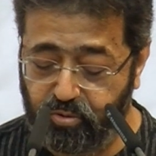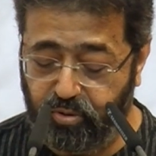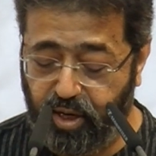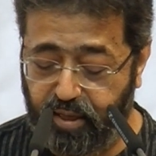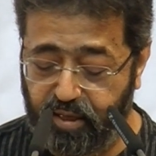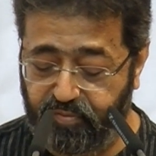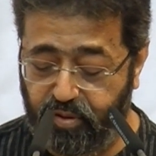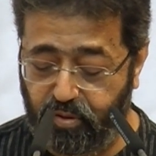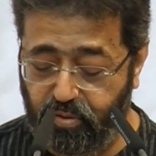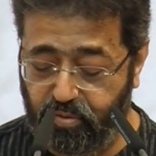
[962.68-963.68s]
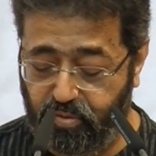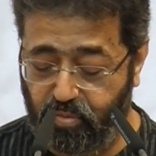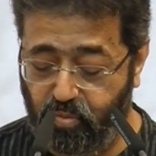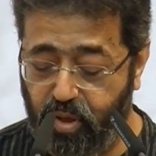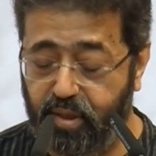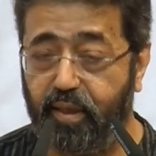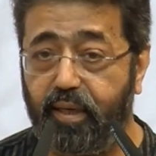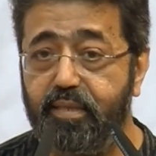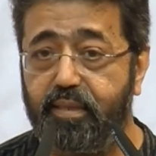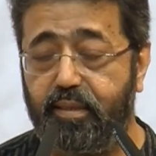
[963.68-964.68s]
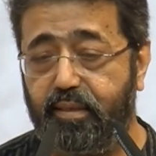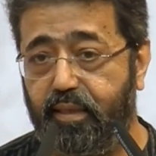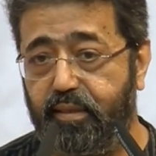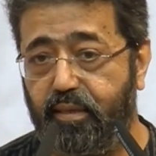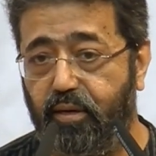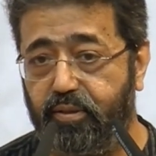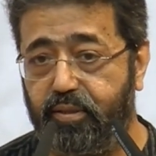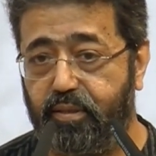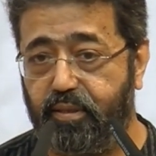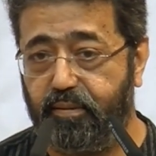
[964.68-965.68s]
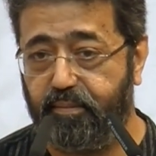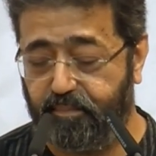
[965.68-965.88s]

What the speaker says: could I even know what it is that is lost?